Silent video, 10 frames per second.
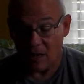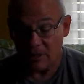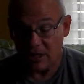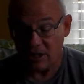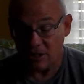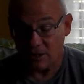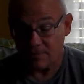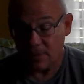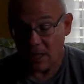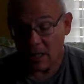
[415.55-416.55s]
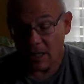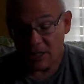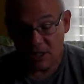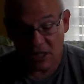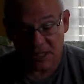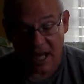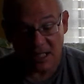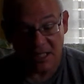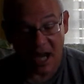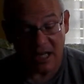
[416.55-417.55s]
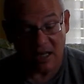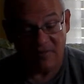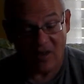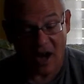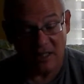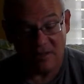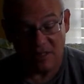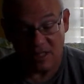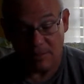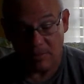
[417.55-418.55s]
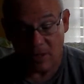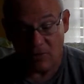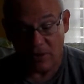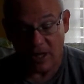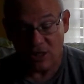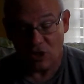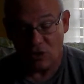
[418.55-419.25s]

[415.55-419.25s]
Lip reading: coming year. Just outside the confines of the Sleepy Meadow Ranch